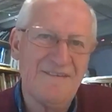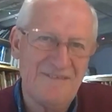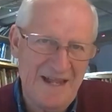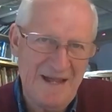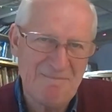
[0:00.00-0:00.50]

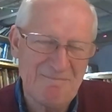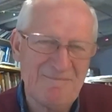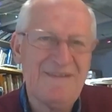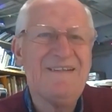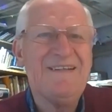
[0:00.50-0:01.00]
them
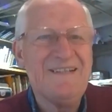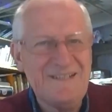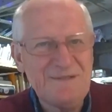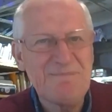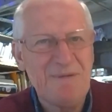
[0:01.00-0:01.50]

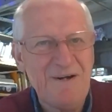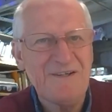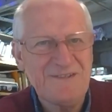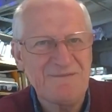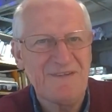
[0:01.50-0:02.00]
is
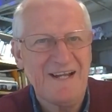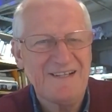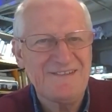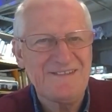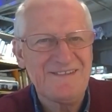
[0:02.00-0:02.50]
part of that.